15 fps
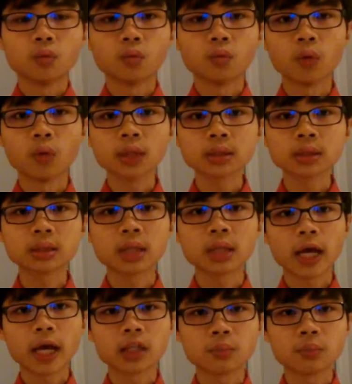once
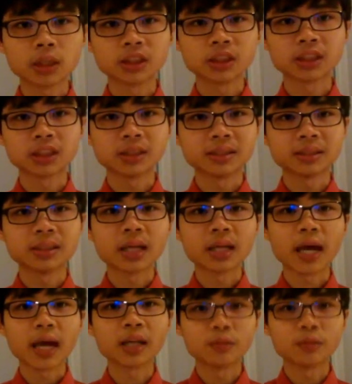the animation
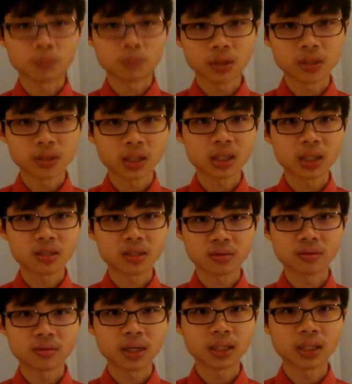and the music is
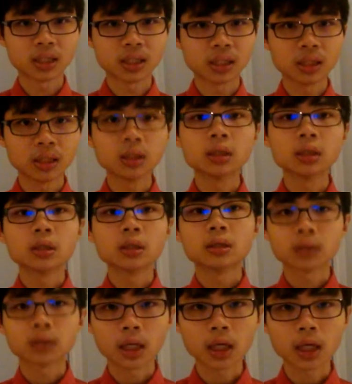ready,
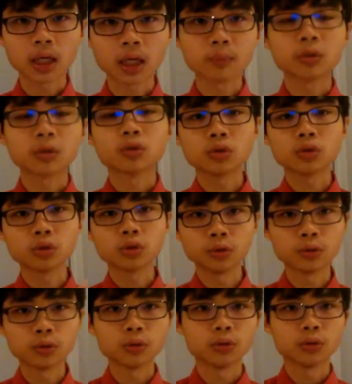time
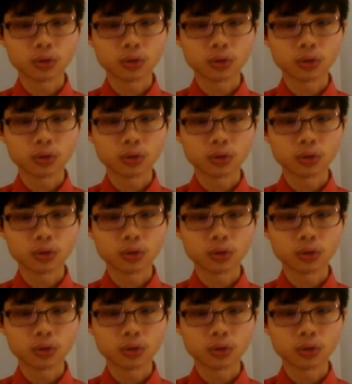to